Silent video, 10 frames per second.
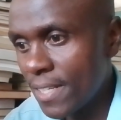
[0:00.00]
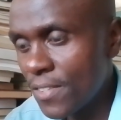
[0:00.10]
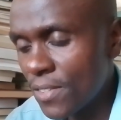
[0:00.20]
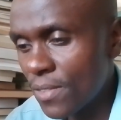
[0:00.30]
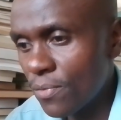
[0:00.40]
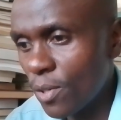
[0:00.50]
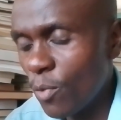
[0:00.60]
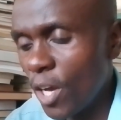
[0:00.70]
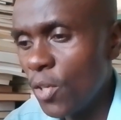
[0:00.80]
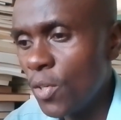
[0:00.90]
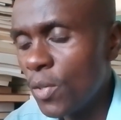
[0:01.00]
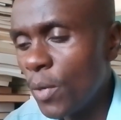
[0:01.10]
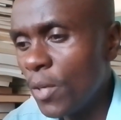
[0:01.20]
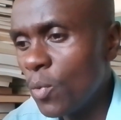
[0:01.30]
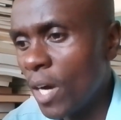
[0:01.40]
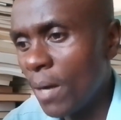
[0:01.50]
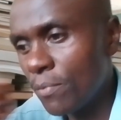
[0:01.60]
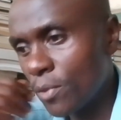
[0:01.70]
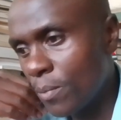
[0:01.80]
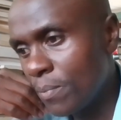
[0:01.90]
least from where you come
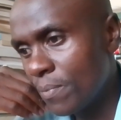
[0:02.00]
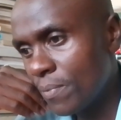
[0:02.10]
from,